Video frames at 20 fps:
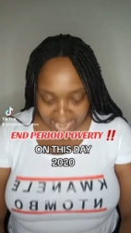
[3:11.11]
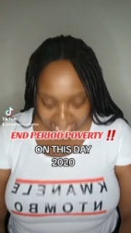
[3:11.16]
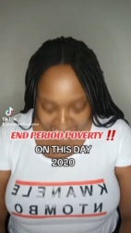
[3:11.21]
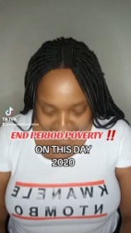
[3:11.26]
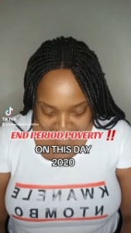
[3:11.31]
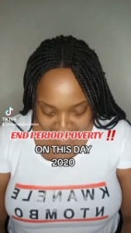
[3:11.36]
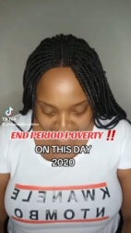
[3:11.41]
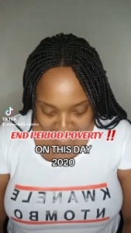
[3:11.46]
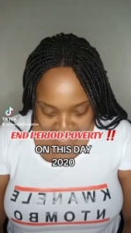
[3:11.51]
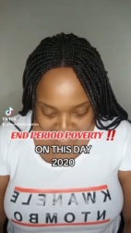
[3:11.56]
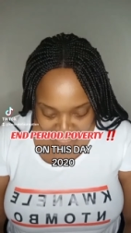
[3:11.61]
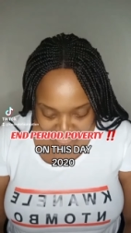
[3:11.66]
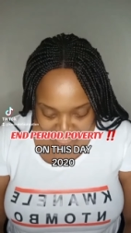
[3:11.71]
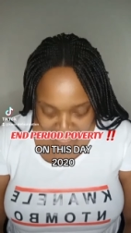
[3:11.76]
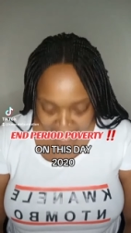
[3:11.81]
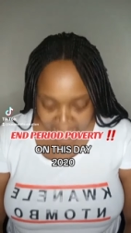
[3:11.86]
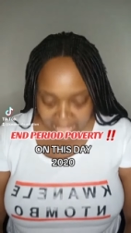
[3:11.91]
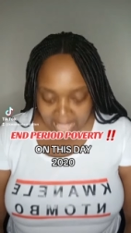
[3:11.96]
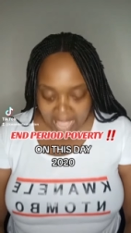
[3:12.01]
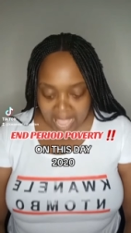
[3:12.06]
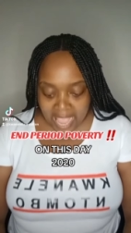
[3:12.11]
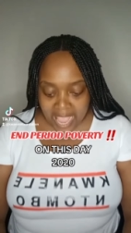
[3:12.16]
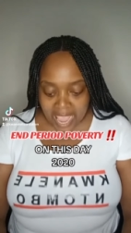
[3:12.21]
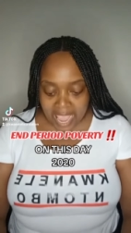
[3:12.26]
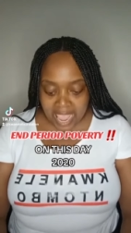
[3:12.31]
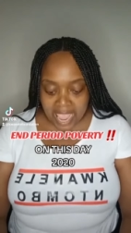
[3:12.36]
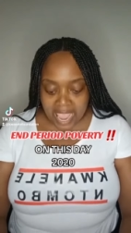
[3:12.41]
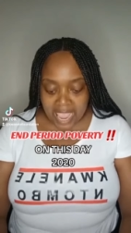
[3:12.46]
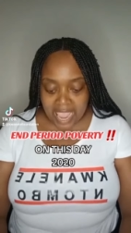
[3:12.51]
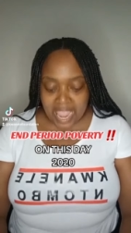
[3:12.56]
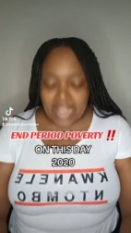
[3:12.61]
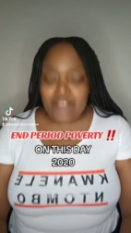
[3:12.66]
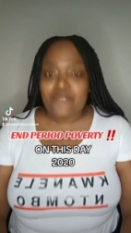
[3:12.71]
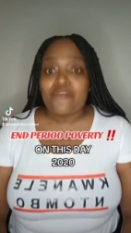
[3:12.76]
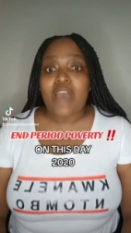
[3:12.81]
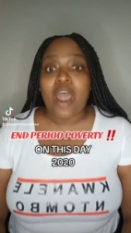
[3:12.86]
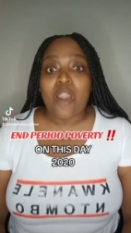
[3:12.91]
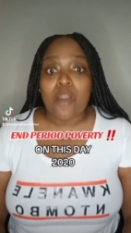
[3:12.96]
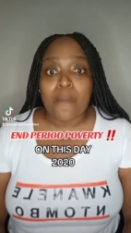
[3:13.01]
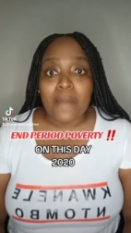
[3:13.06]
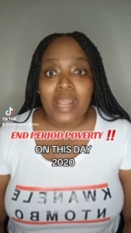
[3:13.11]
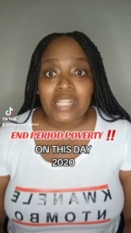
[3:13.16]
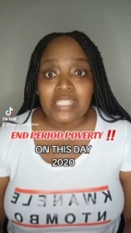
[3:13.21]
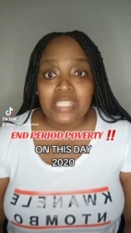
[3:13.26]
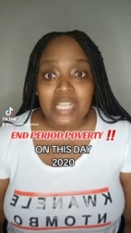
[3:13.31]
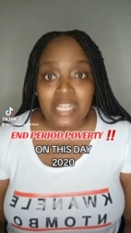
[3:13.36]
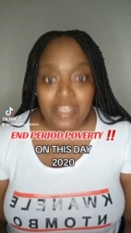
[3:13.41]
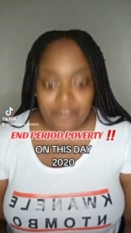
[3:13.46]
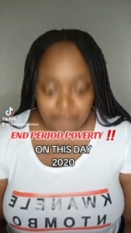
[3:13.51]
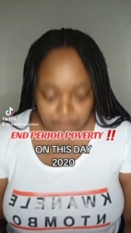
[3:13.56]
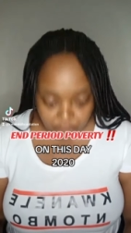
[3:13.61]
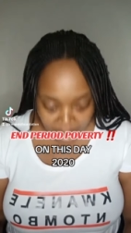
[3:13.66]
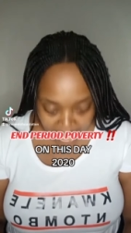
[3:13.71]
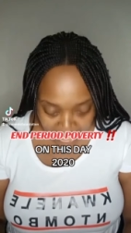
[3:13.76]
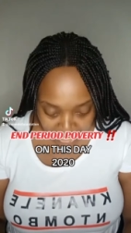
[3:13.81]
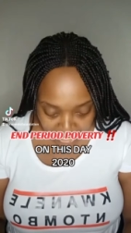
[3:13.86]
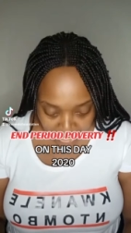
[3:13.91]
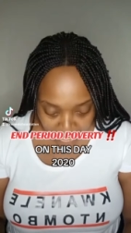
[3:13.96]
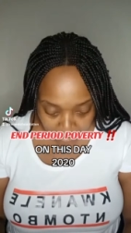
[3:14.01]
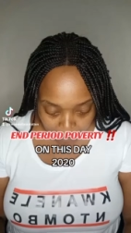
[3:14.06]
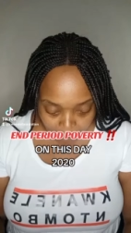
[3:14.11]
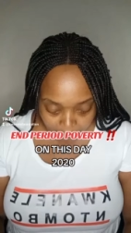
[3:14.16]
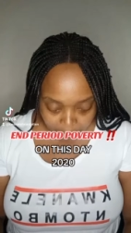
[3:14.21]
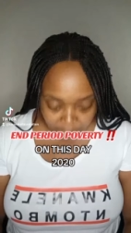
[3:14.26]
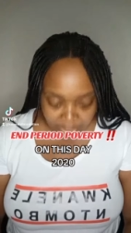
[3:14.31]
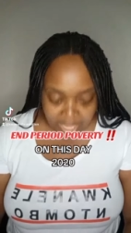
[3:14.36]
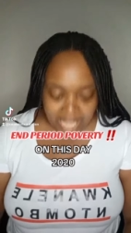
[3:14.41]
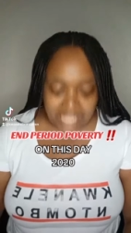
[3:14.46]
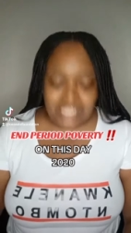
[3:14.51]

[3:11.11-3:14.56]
it is environmentally friendly